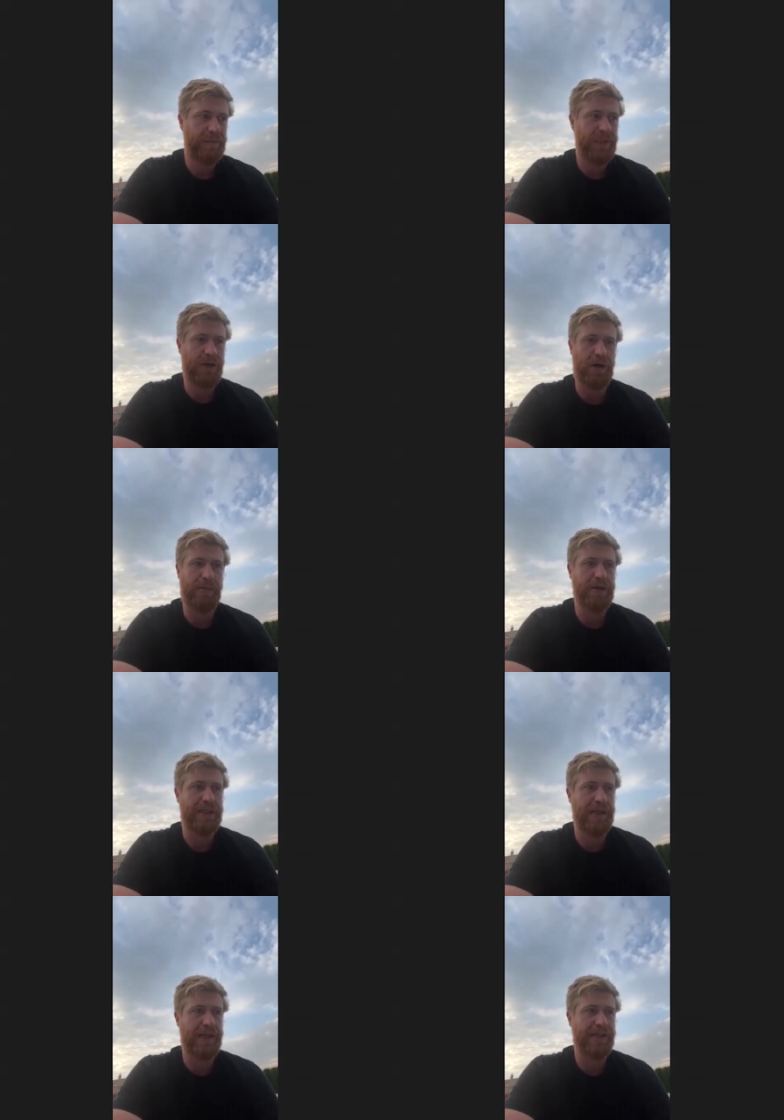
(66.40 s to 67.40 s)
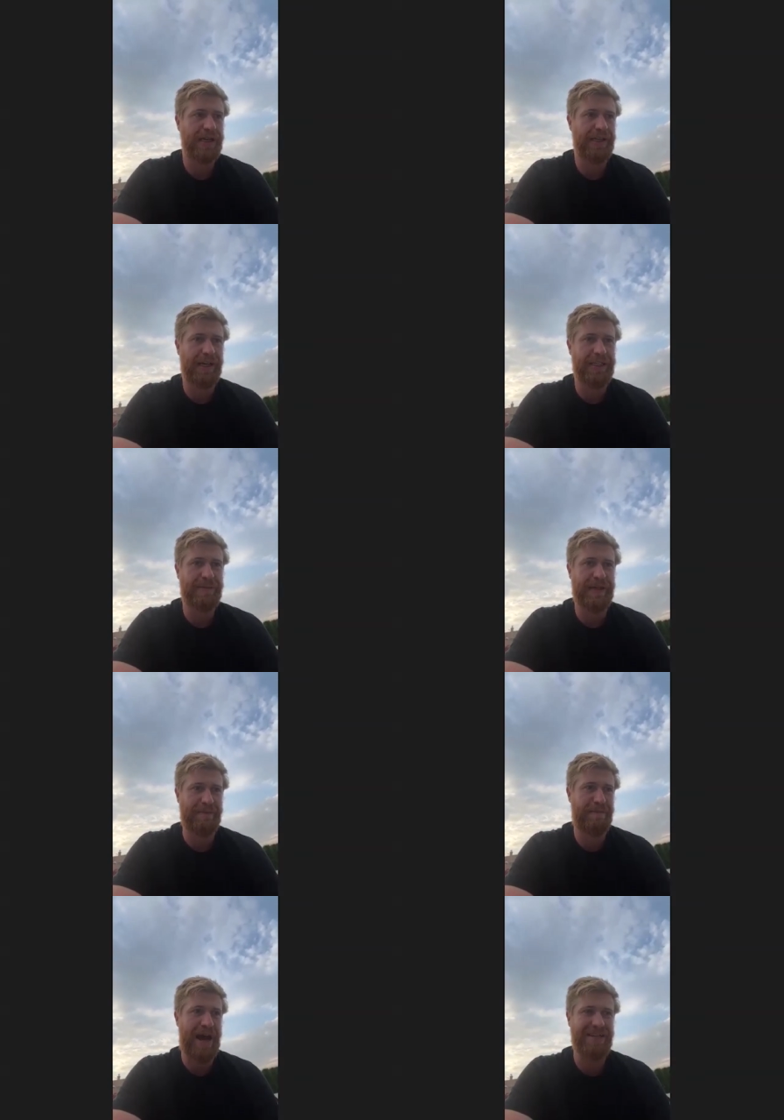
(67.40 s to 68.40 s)
Not almost ten years. I think it's been
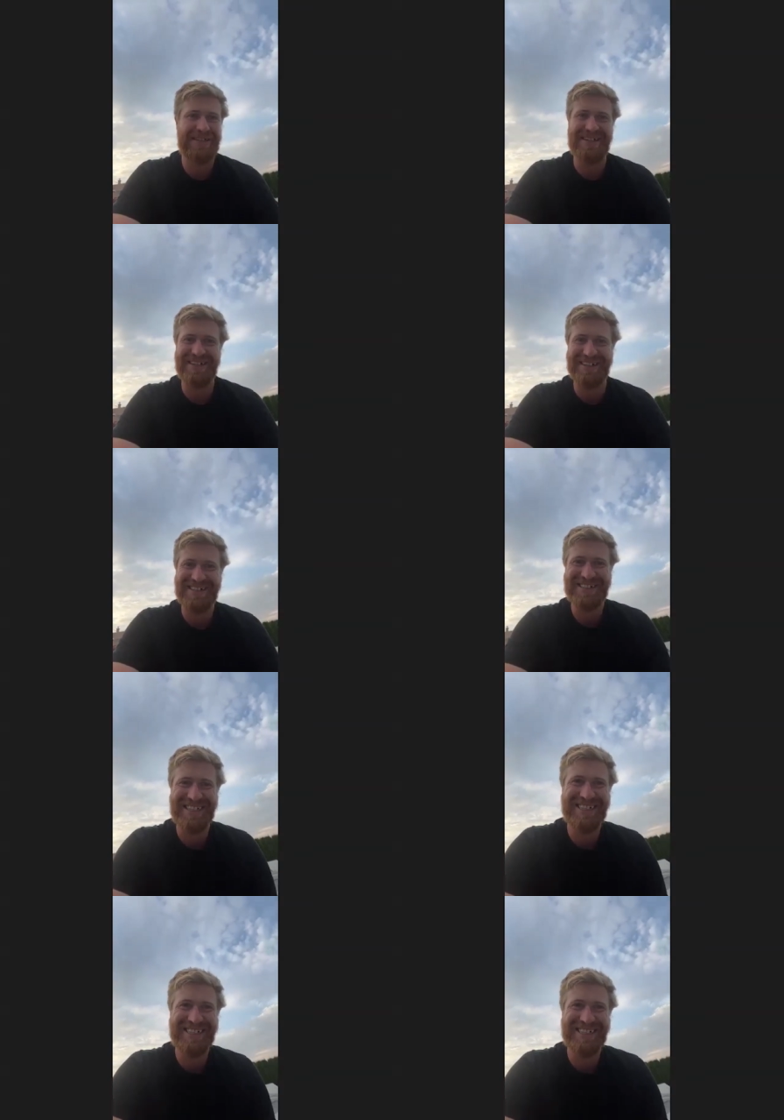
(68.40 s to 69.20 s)
past ten years.